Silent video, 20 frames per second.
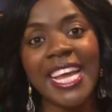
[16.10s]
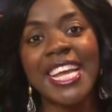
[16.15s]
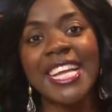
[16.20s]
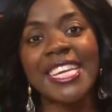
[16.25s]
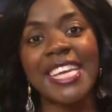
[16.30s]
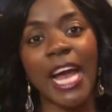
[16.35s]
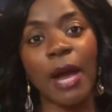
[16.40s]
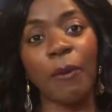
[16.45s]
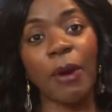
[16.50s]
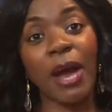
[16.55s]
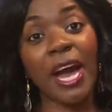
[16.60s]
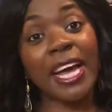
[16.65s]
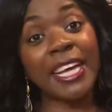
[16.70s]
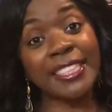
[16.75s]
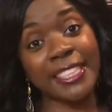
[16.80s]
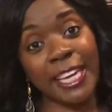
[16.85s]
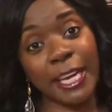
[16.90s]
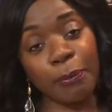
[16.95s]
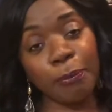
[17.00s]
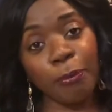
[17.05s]
Now, as
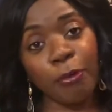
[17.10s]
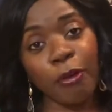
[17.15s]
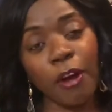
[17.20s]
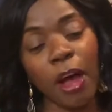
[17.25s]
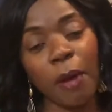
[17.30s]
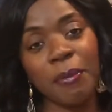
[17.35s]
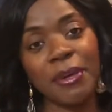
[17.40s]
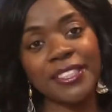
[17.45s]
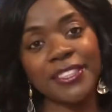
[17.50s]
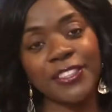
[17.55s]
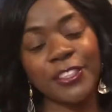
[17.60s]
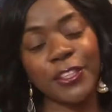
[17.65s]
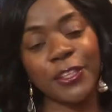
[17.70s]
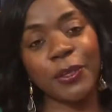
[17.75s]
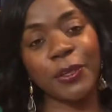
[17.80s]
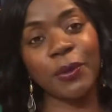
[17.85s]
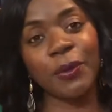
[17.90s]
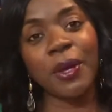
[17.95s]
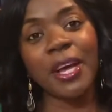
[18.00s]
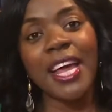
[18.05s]
I promised
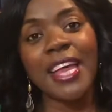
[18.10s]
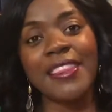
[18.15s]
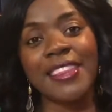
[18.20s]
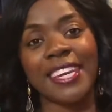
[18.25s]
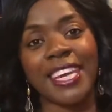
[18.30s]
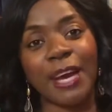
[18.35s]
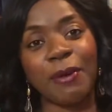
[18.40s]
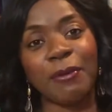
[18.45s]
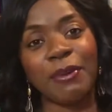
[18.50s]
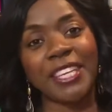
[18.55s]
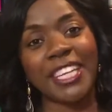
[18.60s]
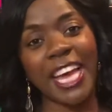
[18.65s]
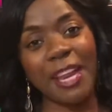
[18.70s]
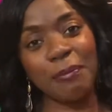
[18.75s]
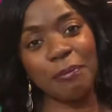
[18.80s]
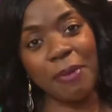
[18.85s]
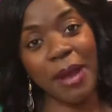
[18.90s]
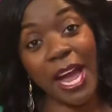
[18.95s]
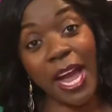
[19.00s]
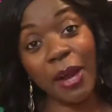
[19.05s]
you that I would
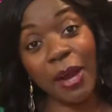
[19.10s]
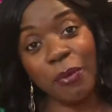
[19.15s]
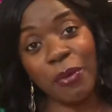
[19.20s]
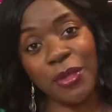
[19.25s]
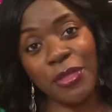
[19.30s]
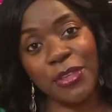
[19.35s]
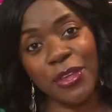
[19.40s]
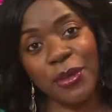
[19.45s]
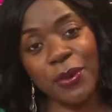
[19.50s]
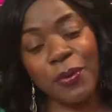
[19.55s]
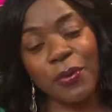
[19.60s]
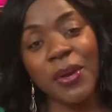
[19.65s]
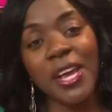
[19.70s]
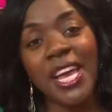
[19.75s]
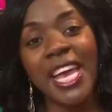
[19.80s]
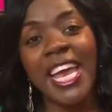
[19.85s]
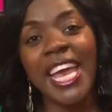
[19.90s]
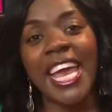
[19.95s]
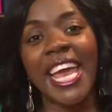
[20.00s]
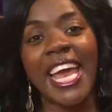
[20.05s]
get back with you
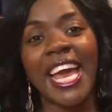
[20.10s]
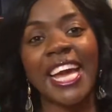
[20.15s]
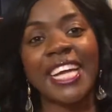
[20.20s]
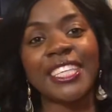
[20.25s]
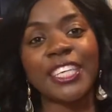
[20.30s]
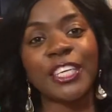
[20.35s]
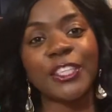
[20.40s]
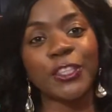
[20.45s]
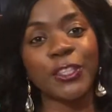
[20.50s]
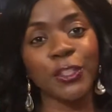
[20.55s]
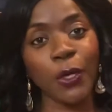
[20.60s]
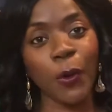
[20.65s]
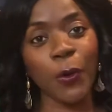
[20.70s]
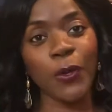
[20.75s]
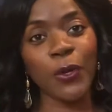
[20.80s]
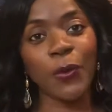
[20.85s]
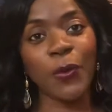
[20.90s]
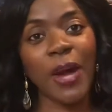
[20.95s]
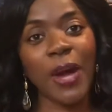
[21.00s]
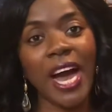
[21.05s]
and show
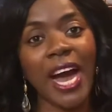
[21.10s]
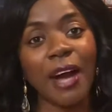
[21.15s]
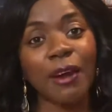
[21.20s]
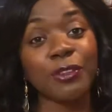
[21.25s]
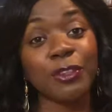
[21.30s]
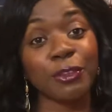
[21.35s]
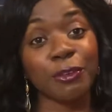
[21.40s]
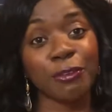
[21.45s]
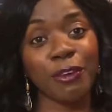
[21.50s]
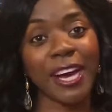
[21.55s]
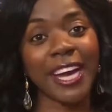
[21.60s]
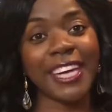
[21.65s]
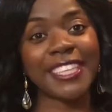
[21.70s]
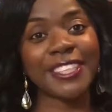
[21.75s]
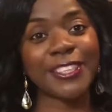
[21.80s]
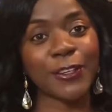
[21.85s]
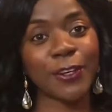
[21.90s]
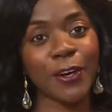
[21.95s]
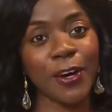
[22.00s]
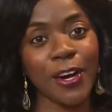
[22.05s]
you how to write
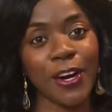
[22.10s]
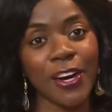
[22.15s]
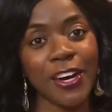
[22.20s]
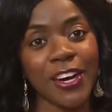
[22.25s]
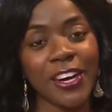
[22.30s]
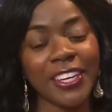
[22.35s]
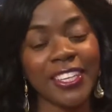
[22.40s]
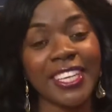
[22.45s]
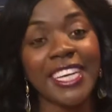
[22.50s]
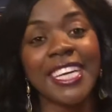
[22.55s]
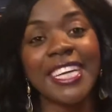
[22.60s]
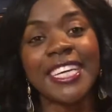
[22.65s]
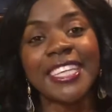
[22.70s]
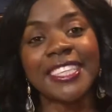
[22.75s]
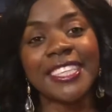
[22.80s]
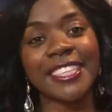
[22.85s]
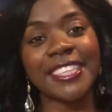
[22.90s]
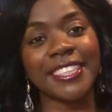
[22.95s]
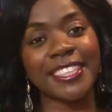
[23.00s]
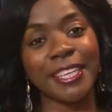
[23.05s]
a card
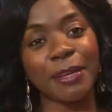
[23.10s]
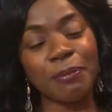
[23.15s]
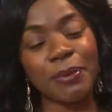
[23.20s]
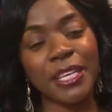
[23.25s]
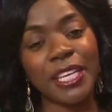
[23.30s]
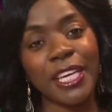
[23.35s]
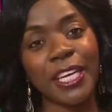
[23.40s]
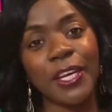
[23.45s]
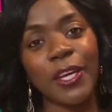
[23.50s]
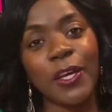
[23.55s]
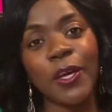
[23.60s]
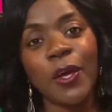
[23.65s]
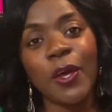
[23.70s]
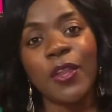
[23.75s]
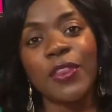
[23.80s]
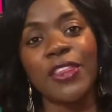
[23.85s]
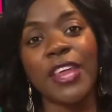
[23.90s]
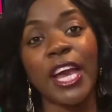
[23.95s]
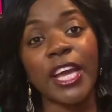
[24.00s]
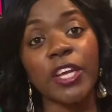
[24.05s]
to somebody
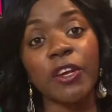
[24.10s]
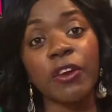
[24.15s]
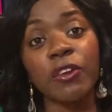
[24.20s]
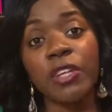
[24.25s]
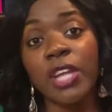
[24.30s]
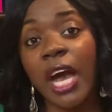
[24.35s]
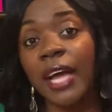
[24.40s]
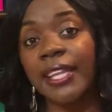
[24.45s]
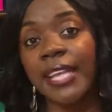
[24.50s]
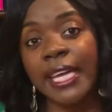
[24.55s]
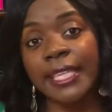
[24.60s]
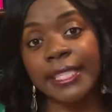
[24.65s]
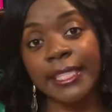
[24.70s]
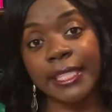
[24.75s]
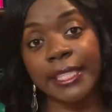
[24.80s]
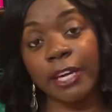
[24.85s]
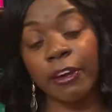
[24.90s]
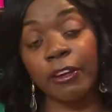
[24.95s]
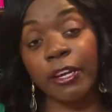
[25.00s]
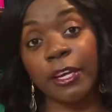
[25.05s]
that you're not
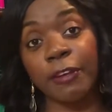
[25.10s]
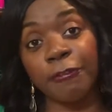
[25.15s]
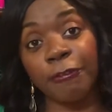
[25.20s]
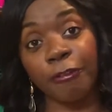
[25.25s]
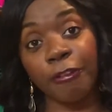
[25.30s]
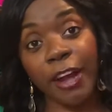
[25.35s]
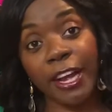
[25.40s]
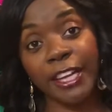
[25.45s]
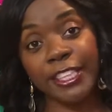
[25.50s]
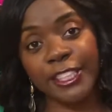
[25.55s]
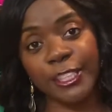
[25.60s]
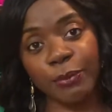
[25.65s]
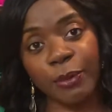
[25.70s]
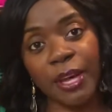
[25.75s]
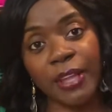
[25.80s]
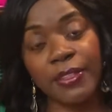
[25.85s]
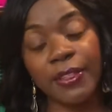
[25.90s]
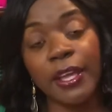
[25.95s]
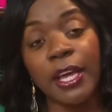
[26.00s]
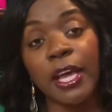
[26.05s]
necessarily friends
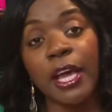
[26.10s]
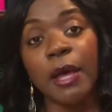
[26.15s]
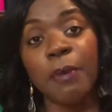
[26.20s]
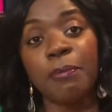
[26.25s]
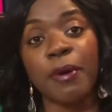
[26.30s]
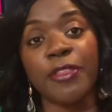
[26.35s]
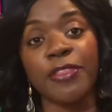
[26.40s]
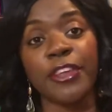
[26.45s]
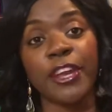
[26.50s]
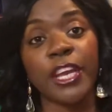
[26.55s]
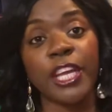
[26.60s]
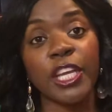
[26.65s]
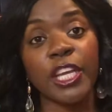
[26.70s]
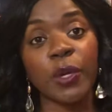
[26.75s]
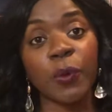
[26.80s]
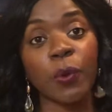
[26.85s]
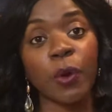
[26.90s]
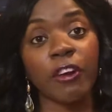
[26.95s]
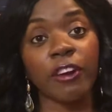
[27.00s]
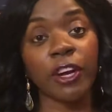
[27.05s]
with, but that
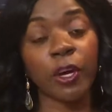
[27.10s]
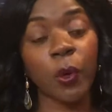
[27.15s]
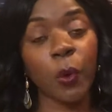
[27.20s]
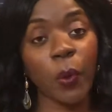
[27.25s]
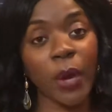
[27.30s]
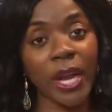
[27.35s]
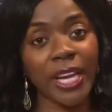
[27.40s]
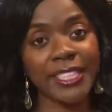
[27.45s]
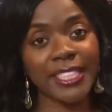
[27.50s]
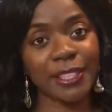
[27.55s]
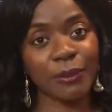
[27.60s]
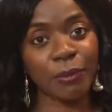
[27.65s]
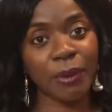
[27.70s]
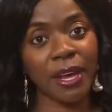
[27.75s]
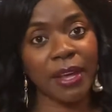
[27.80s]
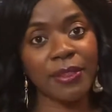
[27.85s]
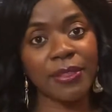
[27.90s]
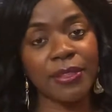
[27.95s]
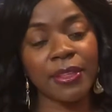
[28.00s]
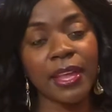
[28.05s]
you are acquainted
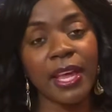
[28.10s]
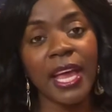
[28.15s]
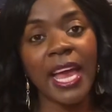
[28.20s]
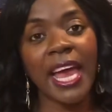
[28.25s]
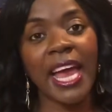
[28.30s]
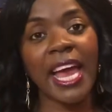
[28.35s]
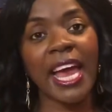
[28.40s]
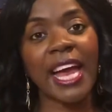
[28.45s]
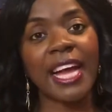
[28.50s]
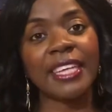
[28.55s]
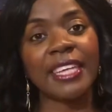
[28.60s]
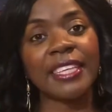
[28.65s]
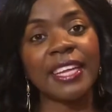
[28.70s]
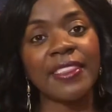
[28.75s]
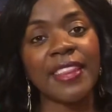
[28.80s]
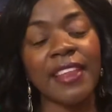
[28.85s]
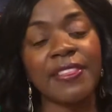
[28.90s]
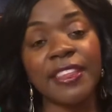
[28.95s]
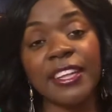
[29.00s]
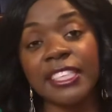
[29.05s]
with, and
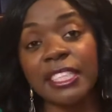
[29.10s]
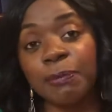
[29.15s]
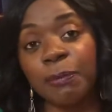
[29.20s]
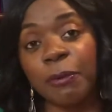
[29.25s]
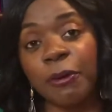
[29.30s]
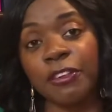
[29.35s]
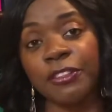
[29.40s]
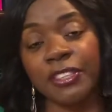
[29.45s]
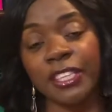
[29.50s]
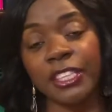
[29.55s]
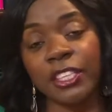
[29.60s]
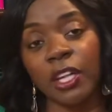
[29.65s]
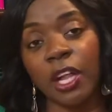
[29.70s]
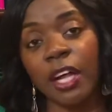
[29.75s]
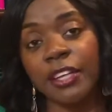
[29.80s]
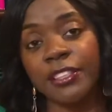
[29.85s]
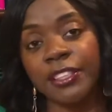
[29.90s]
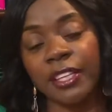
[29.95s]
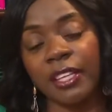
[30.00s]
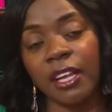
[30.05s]
that this person has
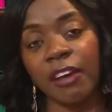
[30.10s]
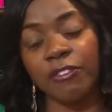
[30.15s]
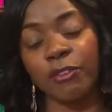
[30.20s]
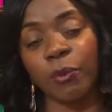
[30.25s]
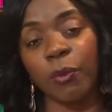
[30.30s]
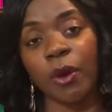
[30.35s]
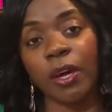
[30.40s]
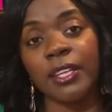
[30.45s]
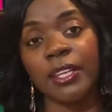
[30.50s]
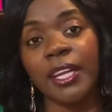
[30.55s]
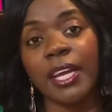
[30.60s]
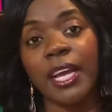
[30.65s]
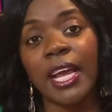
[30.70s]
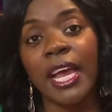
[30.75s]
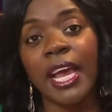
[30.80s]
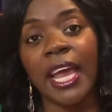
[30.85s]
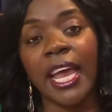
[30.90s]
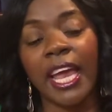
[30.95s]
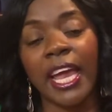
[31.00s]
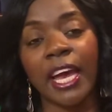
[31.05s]
lost a loved one,
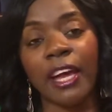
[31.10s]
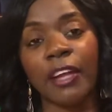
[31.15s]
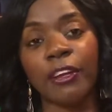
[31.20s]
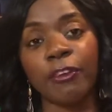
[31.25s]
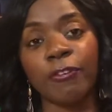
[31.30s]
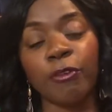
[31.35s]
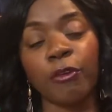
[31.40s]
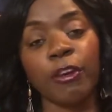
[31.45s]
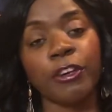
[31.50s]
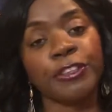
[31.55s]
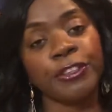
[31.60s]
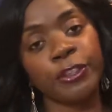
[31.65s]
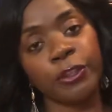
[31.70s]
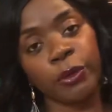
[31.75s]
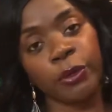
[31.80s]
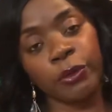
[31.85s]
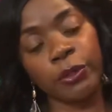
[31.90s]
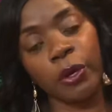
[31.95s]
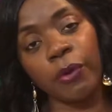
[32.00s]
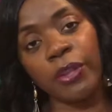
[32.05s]
and of course you
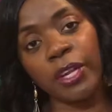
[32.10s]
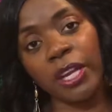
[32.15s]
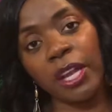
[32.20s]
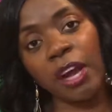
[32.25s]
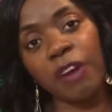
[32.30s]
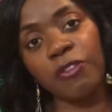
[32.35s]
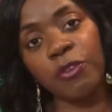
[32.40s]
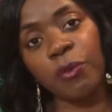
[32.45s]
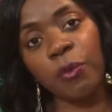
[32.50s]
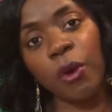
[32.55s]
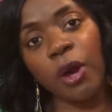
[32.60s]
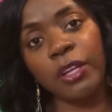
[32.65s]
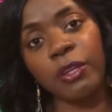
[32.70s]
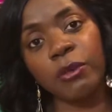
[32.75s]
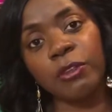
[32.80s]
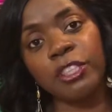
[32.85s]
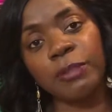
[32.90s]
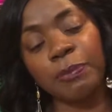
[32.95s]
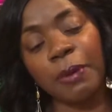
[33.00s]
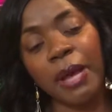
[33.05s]
don't know the loved one
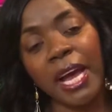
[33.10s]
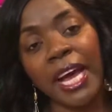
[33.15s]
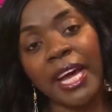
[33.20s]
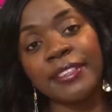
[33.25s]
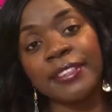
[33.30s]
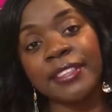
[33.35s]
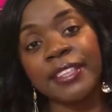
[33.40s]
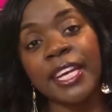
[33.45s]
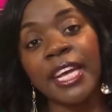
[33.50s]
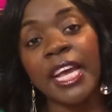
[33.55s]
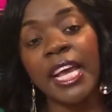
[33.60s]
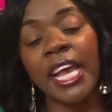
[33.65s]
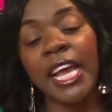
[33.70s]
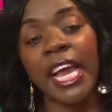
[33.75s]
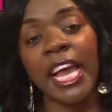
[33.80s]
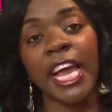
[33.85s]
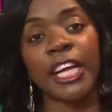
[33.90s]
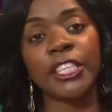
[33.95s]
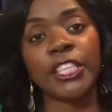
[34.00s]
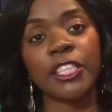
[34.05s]
who's passed,
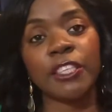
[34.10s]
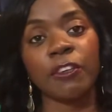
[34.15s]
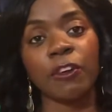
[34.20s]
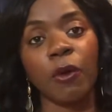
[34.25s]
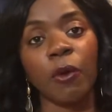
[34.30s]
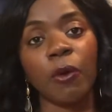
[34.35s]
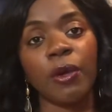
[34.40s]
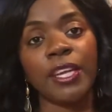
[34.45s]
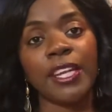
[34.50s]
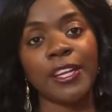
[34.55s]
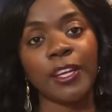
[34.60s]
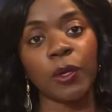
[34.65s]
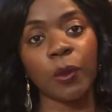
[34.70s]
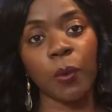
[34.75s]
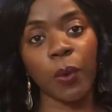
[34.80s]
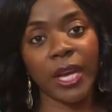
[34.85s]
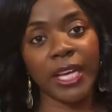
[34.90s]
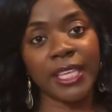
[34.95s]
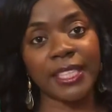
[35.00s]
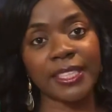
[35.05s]
and you're only an
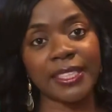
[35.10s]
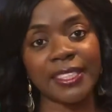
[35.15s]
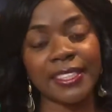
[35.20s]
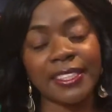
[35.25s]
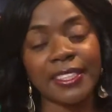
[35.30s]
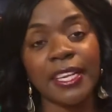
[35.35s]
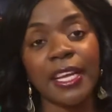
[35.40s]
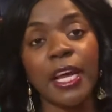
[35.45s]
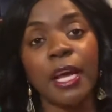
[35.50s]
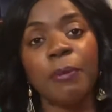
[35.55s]
acquaintance.